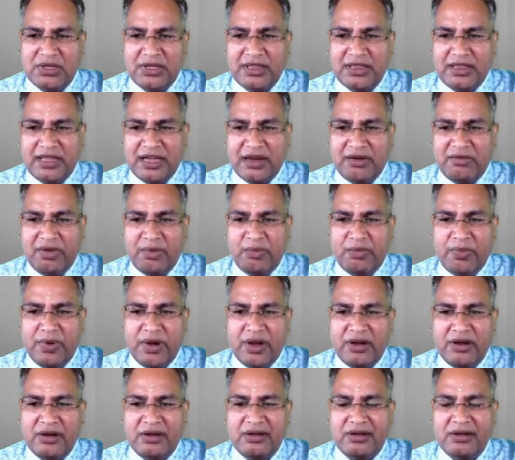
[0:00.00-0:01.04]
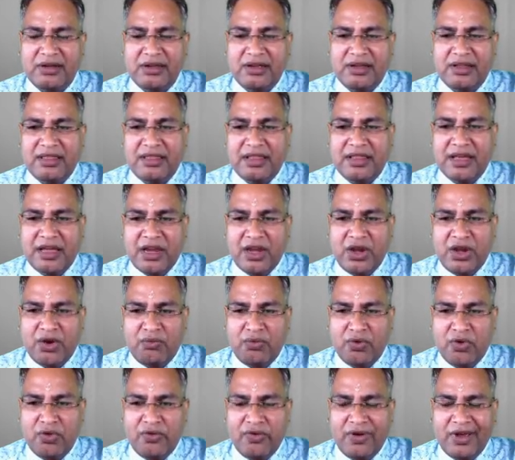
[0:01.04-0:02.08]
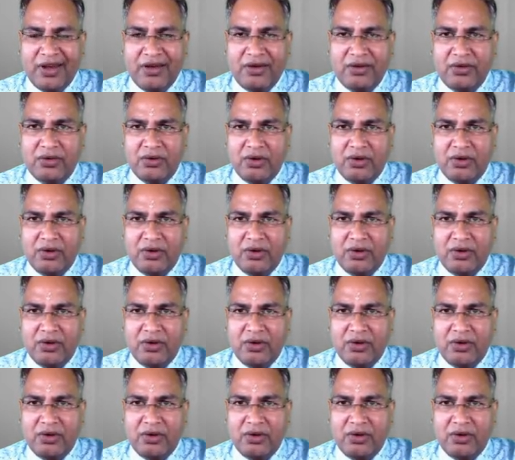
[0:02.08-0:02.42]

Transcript: then we print the info value